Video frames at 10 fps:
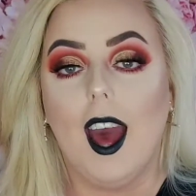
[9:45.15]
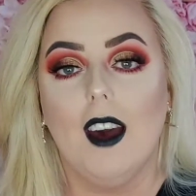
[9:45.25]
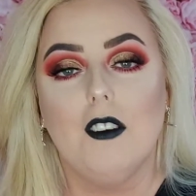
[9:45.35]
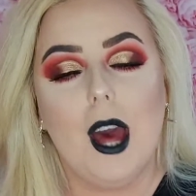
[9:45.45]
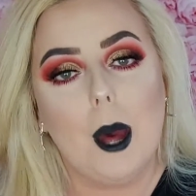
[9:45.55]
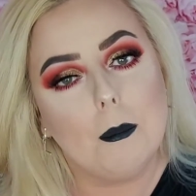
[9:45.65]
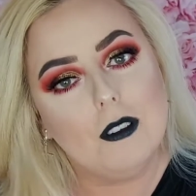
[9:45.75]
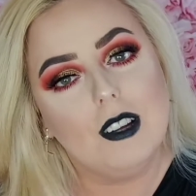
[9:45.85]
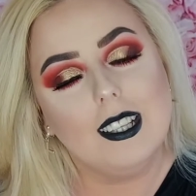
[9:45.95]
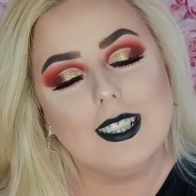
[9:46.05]
Have a
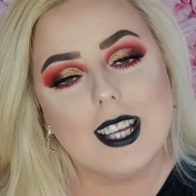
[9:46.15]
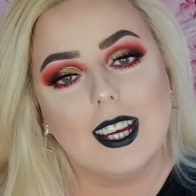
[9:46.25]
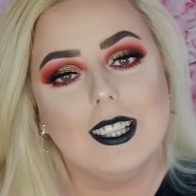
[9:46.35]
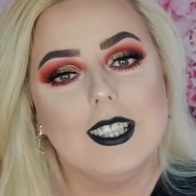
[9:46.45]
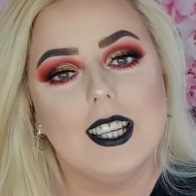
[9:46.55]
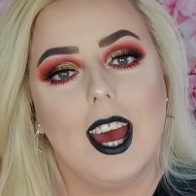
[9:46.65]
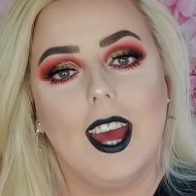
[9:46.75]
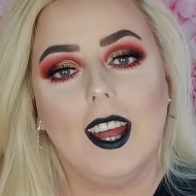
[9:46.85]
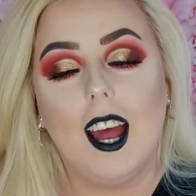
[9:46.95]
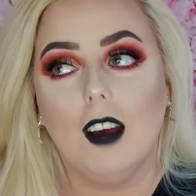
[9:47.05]
happy Valentine's
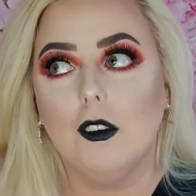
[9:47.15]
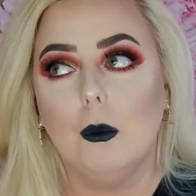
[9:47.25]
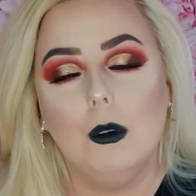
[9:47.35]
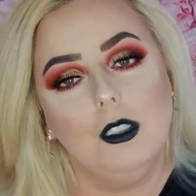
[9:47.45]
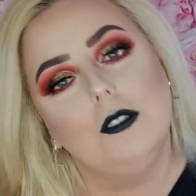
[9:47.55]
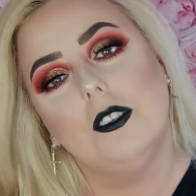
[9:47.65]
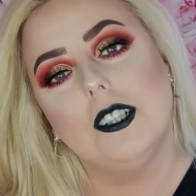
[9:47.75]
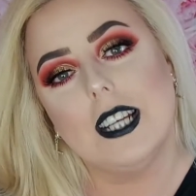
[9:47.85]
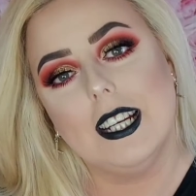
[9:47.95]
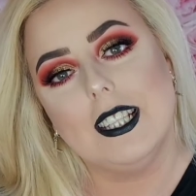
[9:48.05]
Day and have a
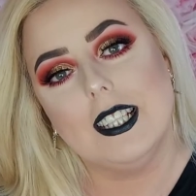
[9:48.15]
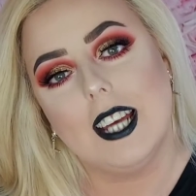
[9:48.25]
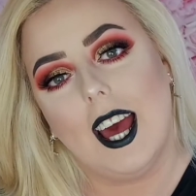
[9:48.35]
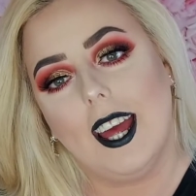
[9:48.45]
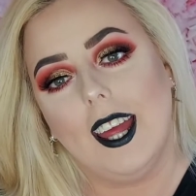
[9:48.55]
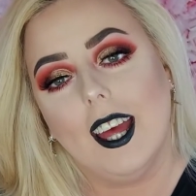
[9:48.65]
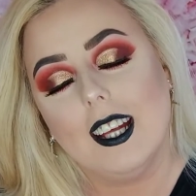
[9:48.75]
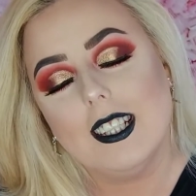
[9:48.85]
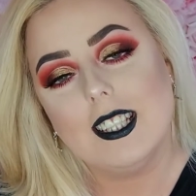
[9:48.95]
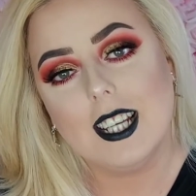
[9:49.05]
wonderful day today.
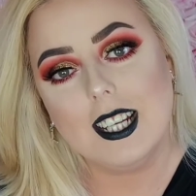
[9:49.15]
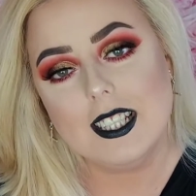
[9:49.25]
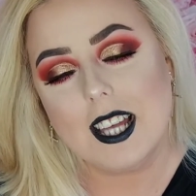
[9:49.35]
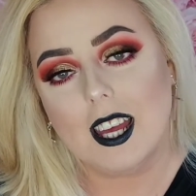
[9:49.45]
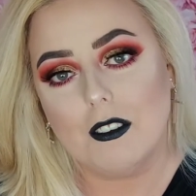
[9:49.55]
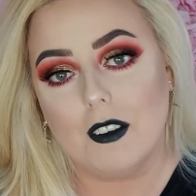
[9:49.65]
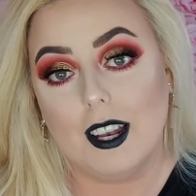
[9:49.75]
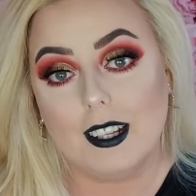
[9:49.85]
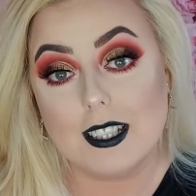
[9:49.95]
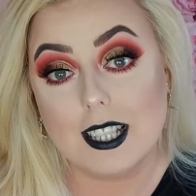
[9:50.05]
Stay safe
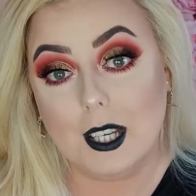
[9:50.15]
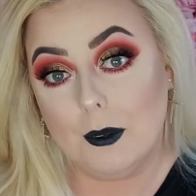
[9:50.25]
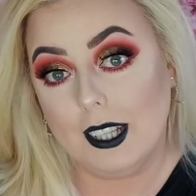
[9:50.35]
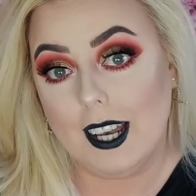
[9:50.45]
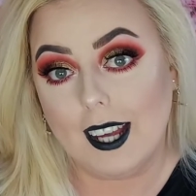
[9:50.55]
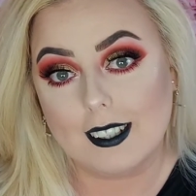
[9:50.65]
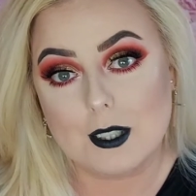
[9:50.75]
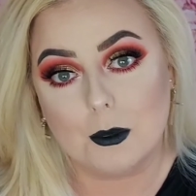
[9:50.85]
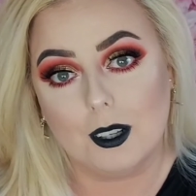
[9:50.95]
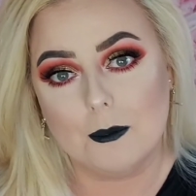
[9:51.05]
and I'll see you in the
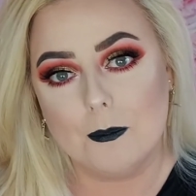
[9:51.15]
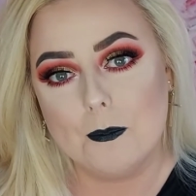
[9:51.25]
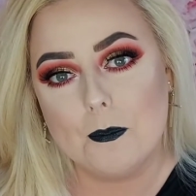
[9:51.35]
next one.